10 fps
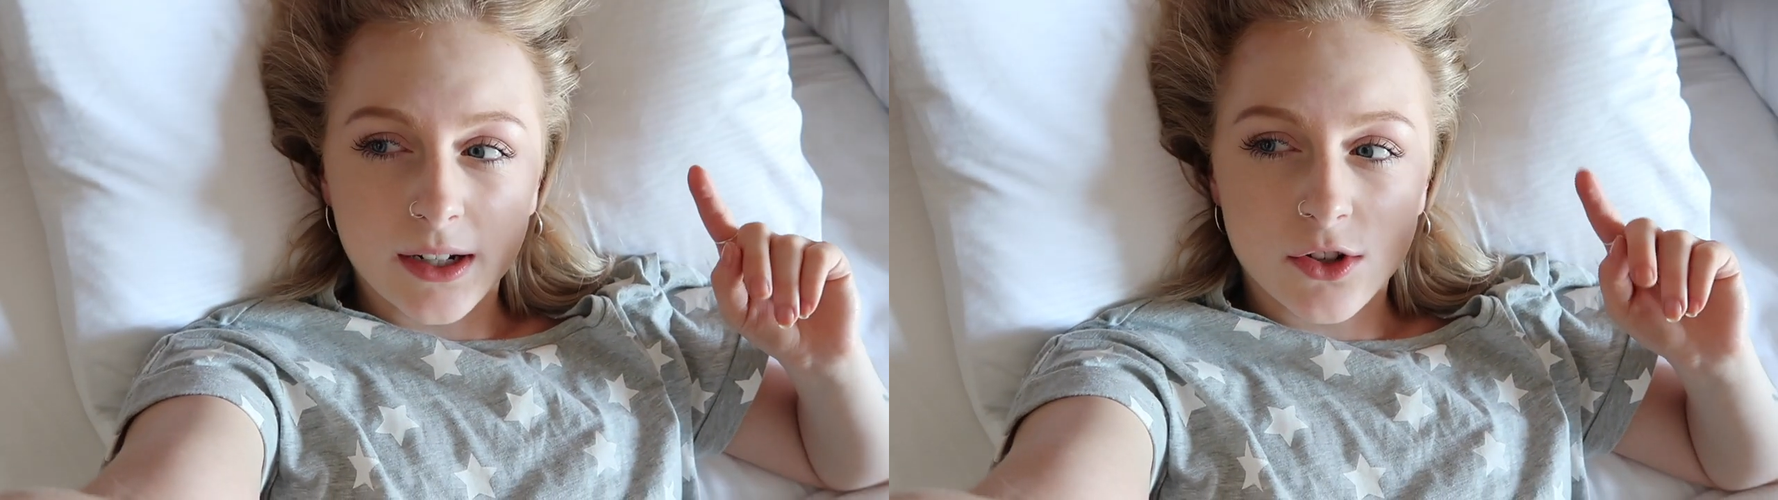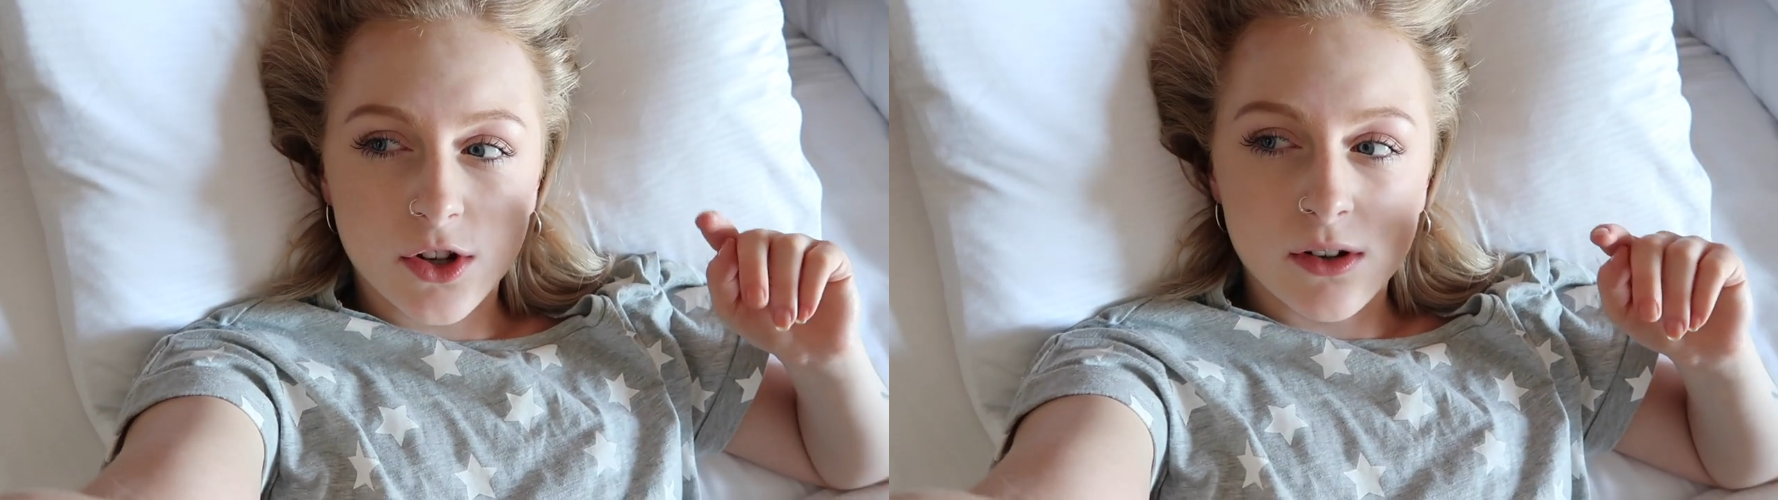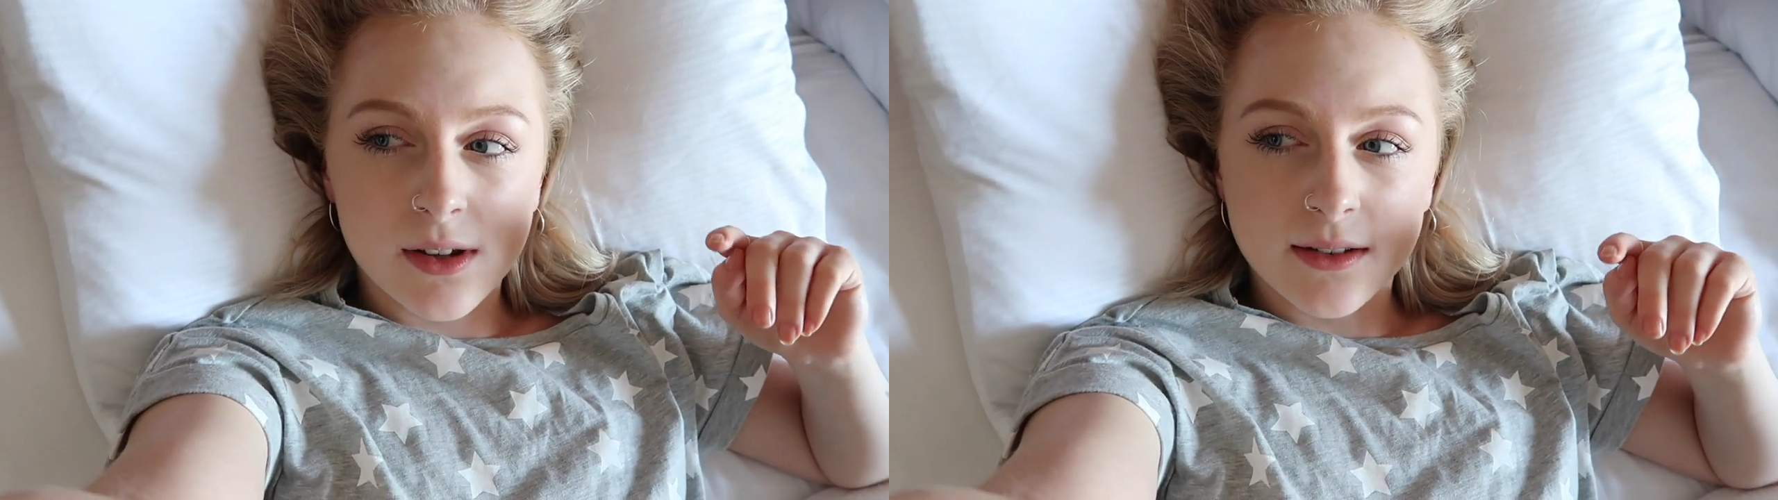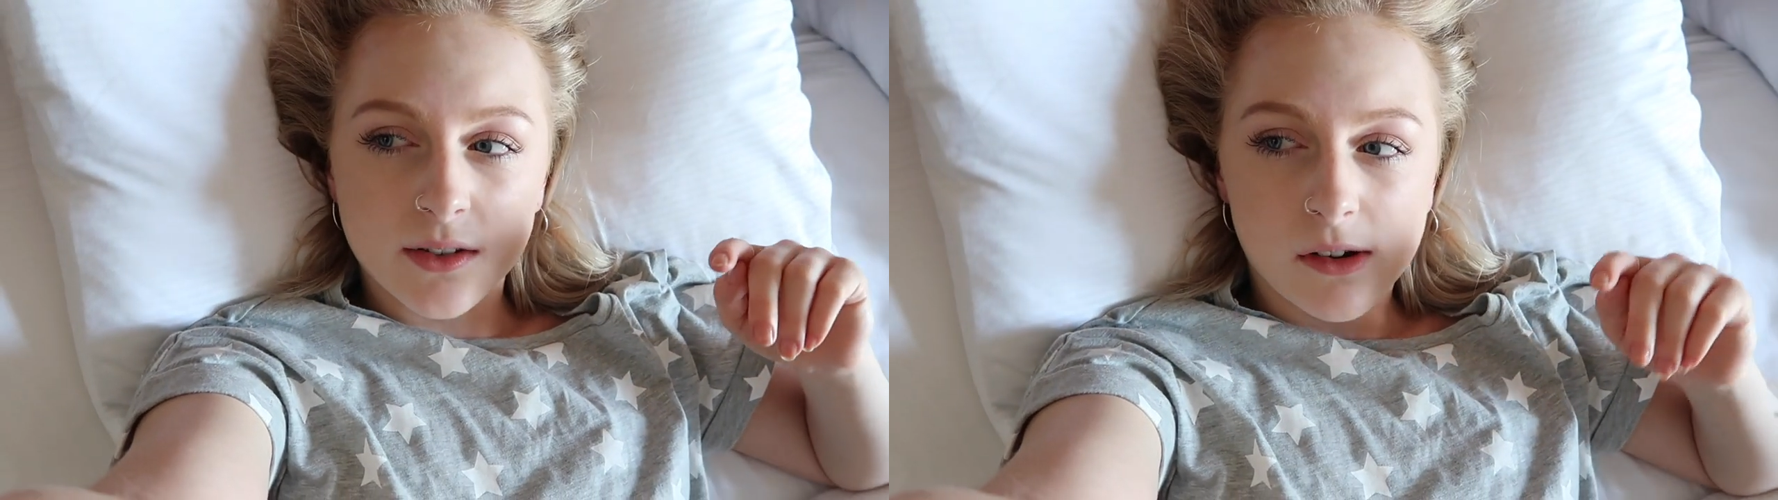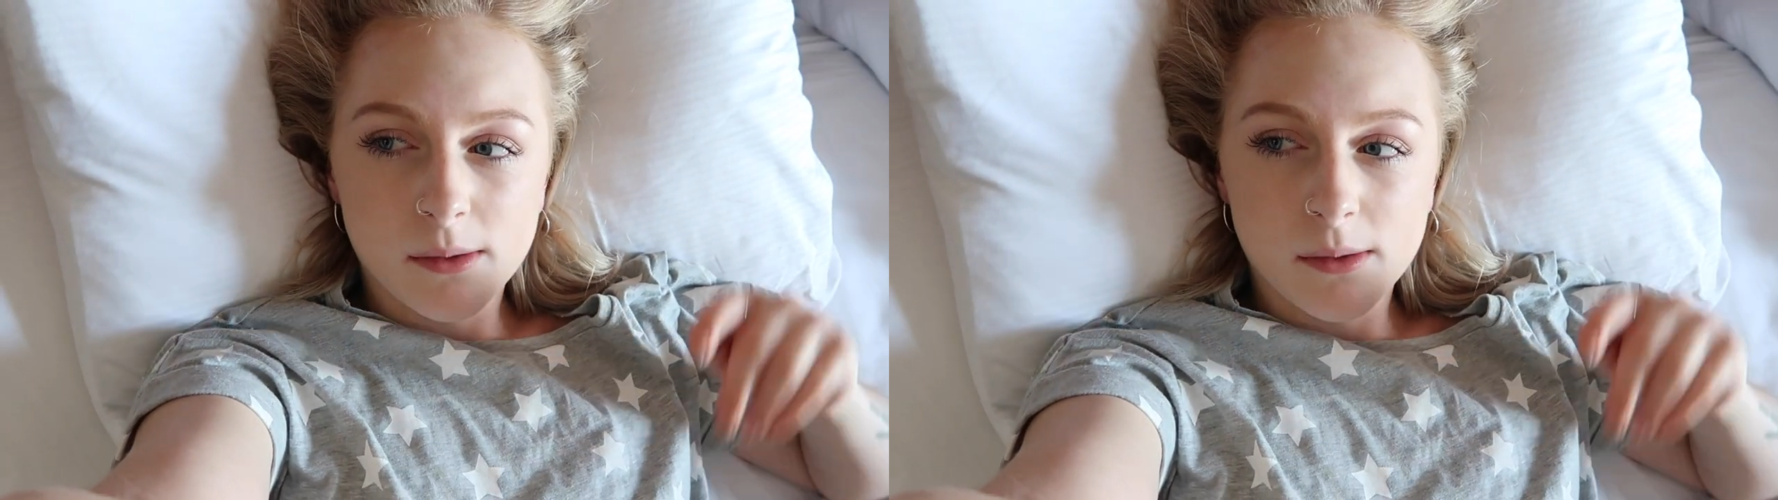like two years ago,